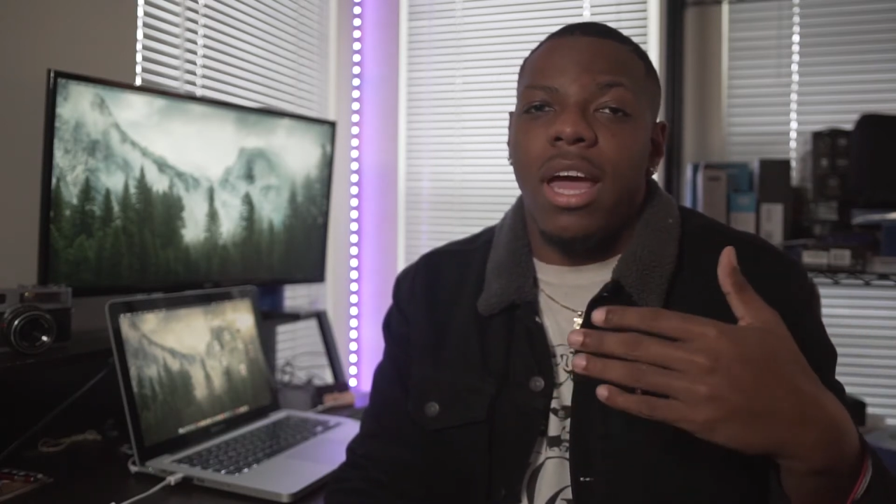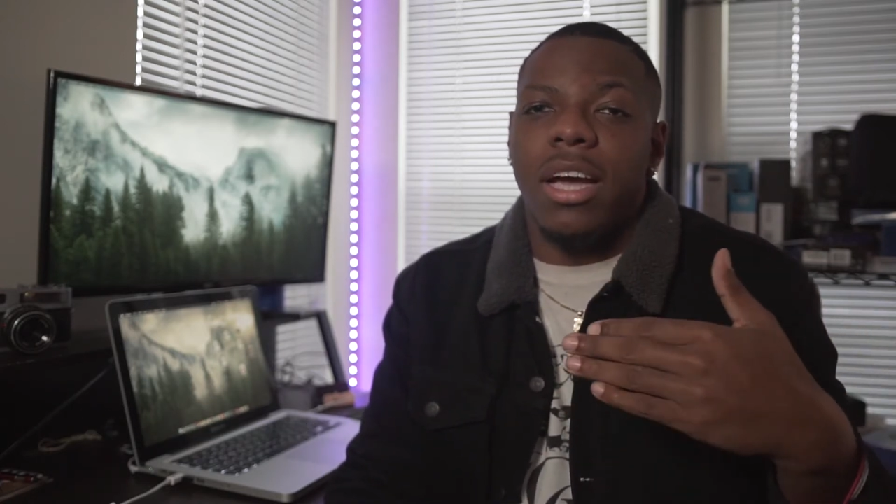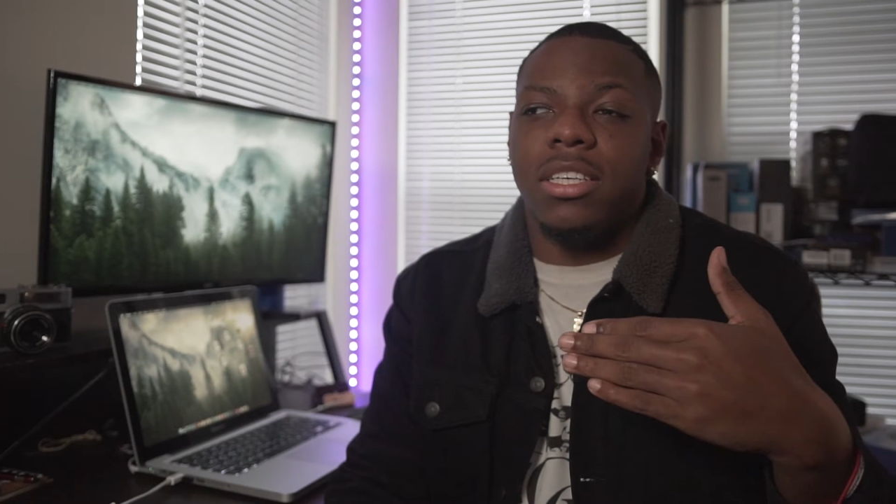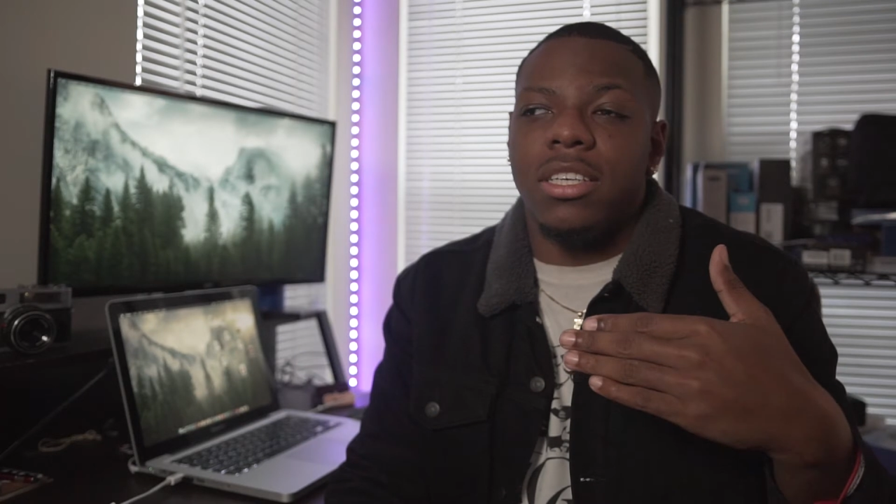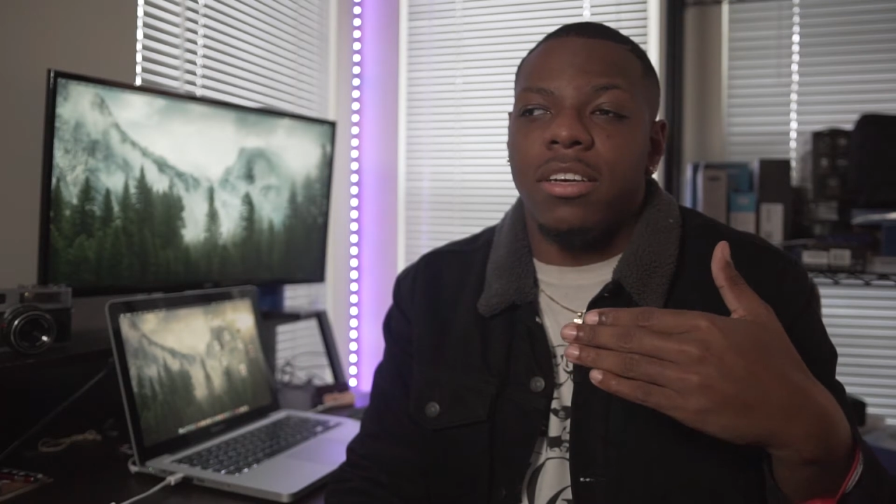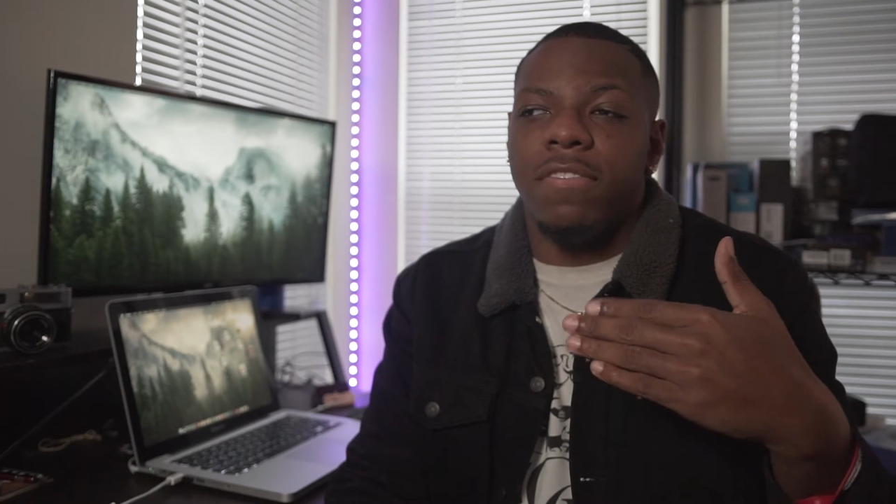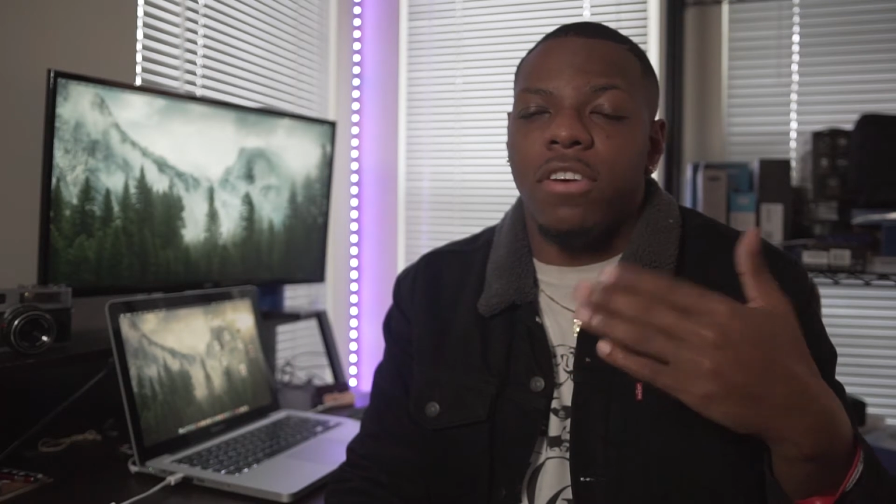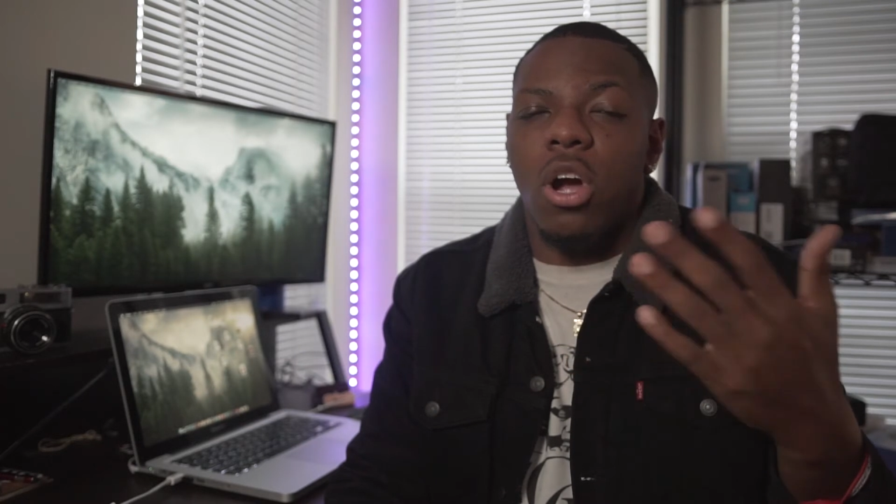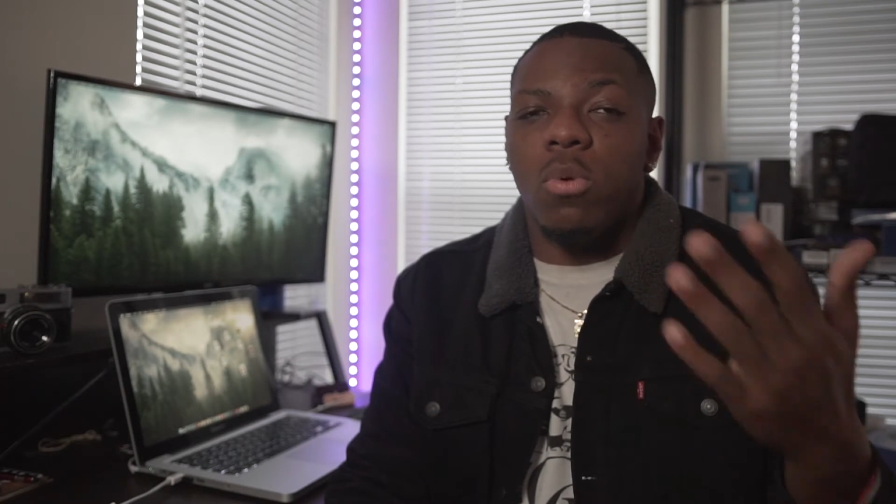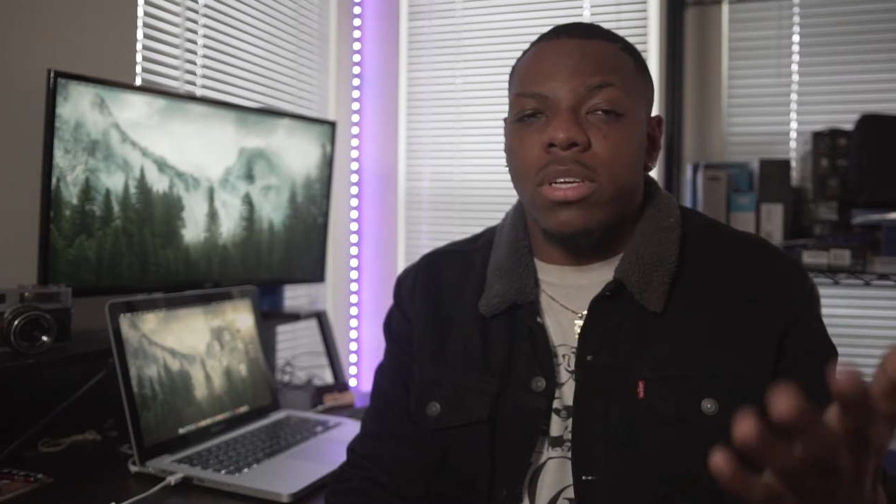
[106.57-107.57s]
actually
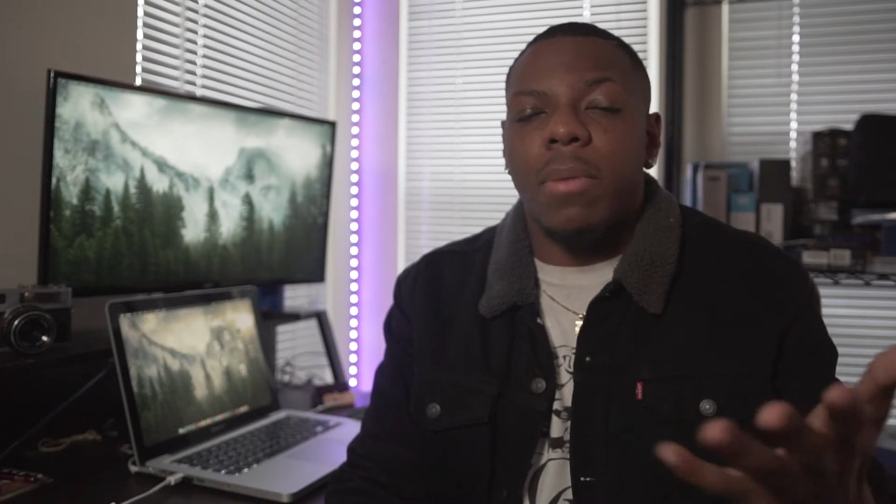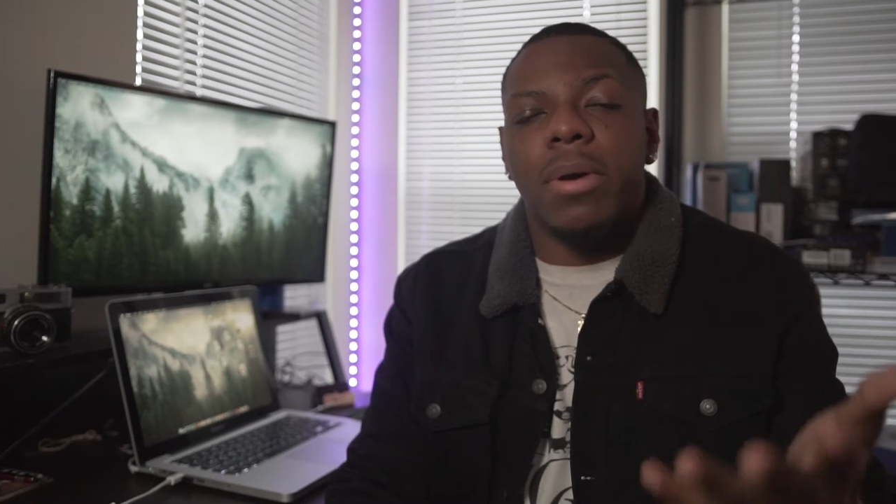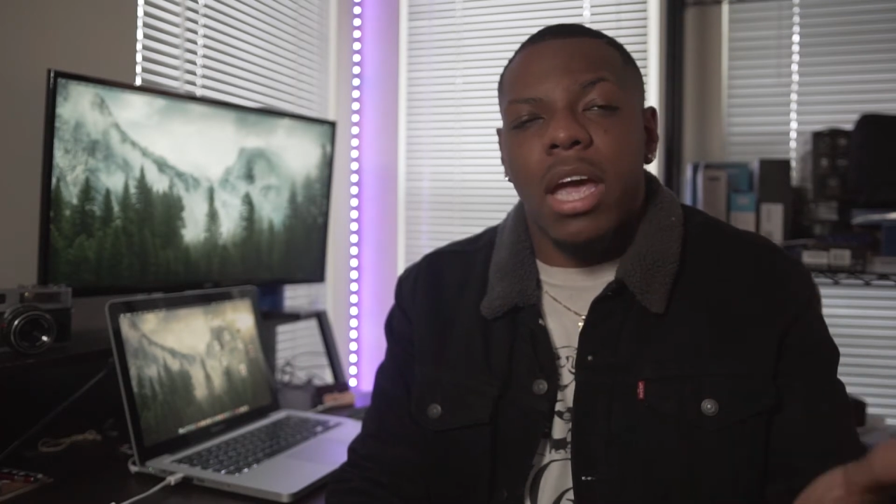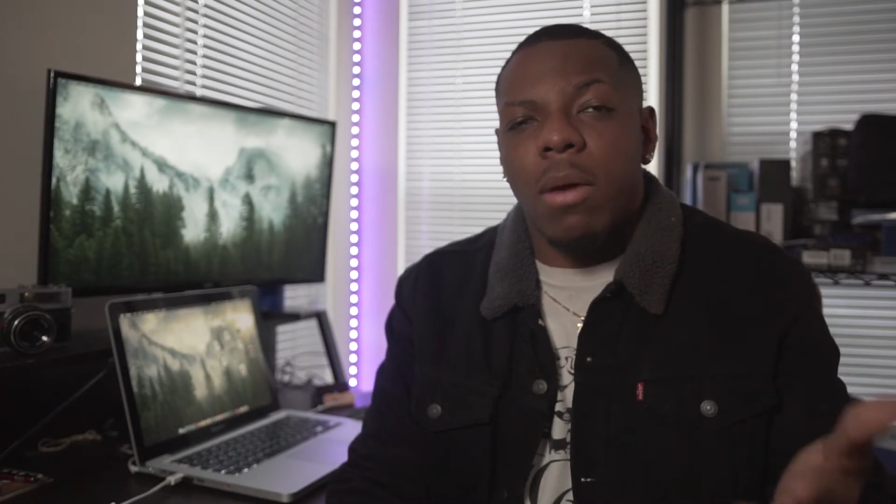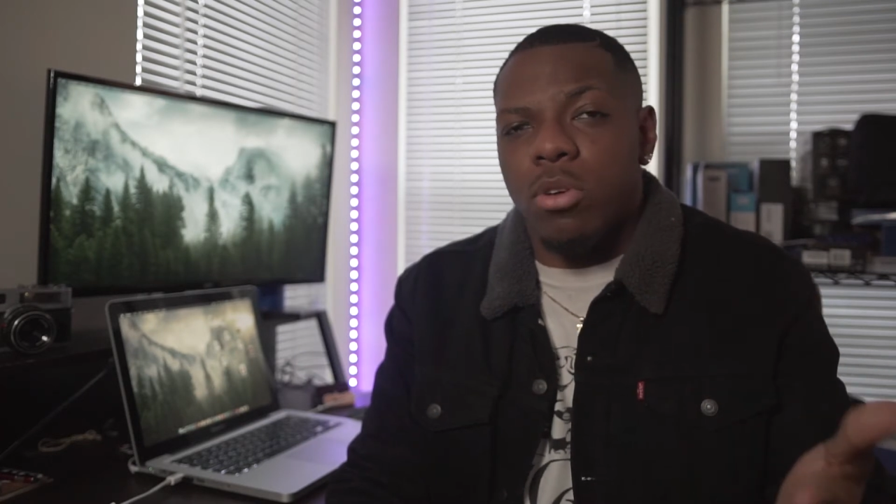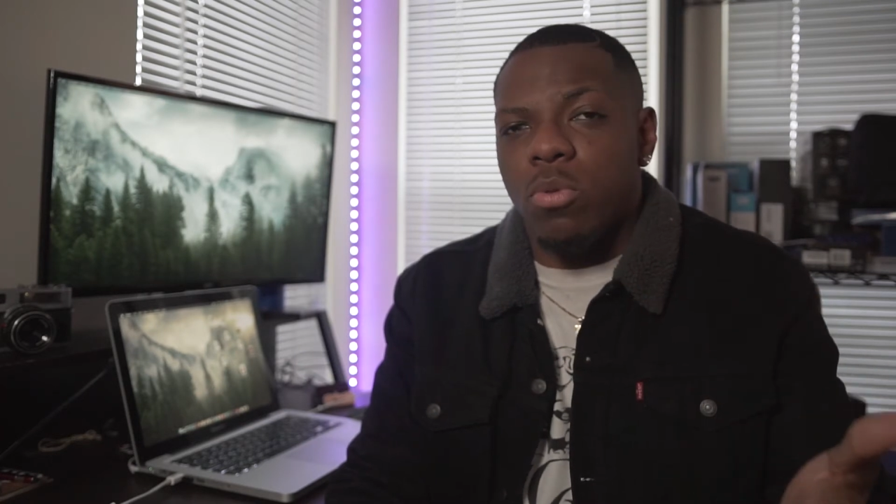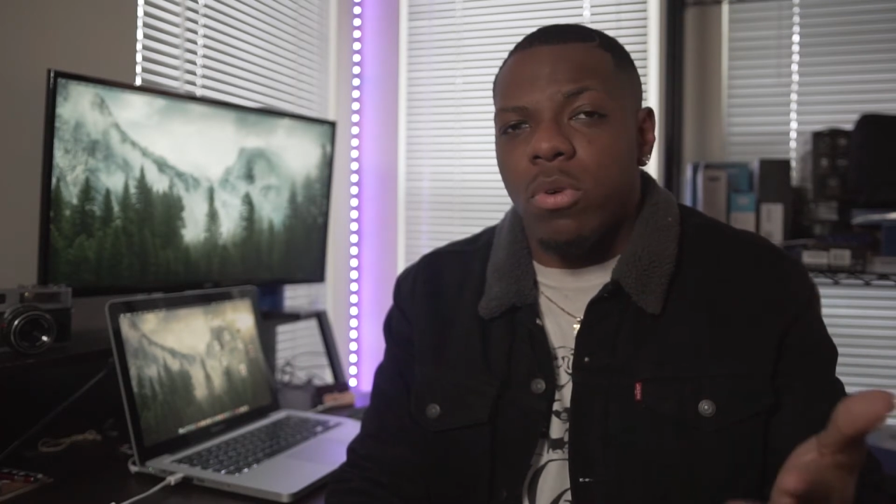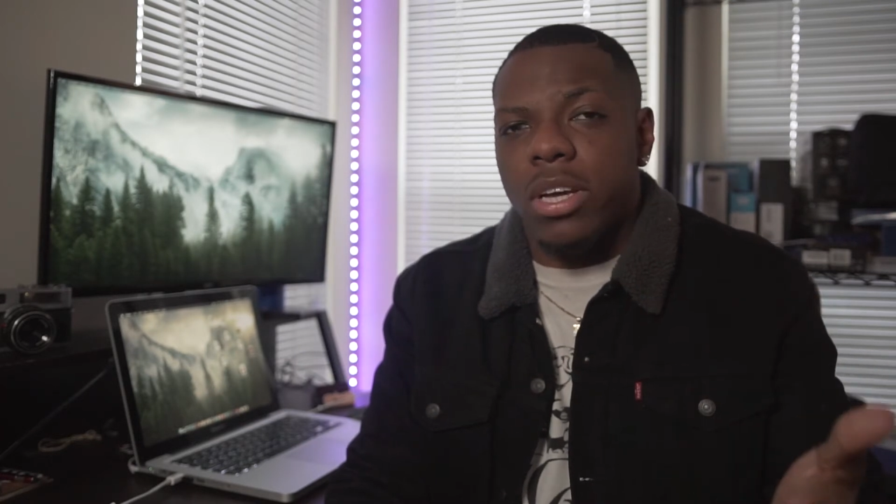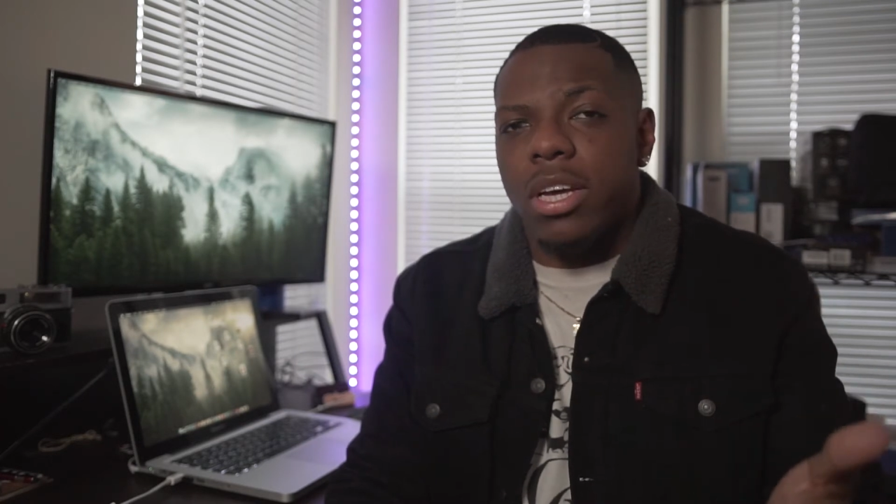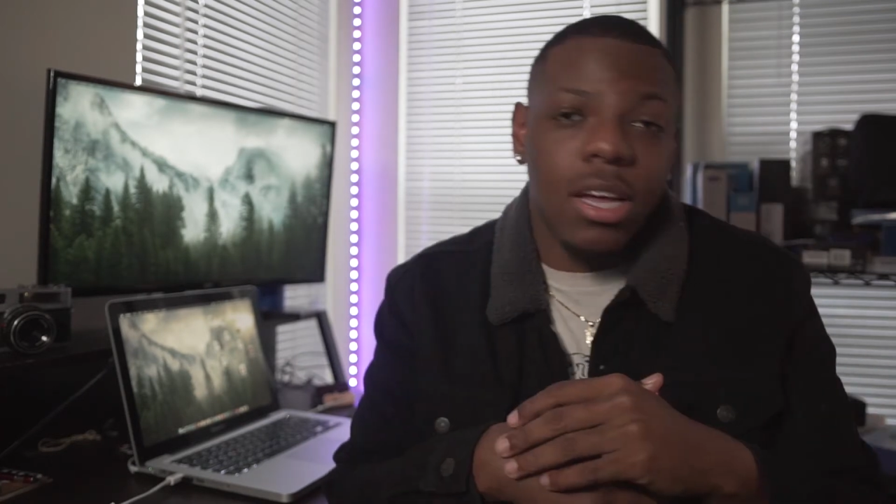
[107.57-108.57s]
figure out what type of camera you
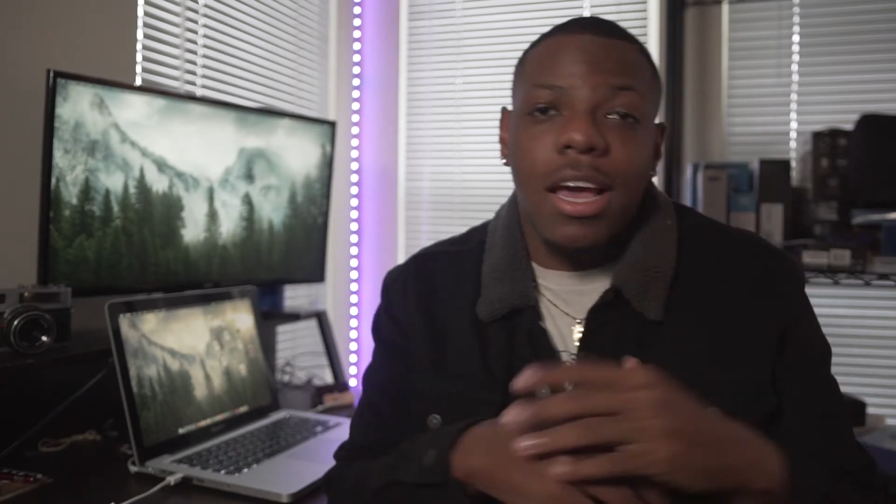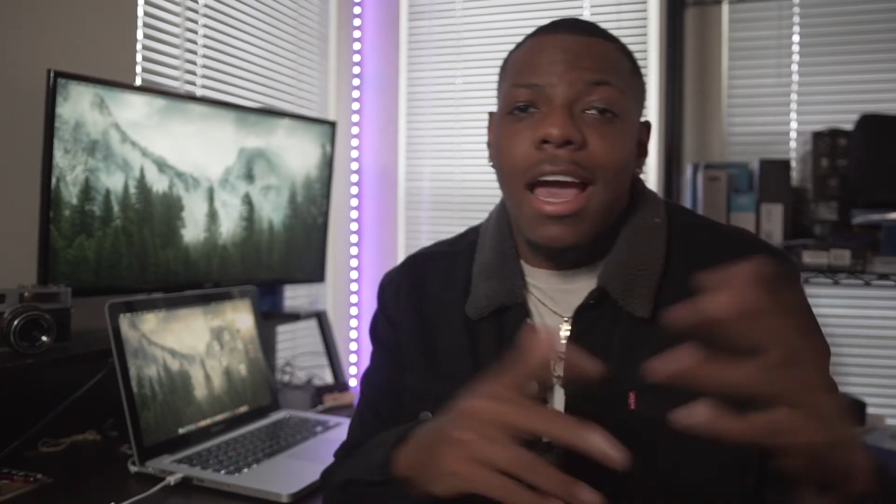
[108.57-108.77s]
wanna get.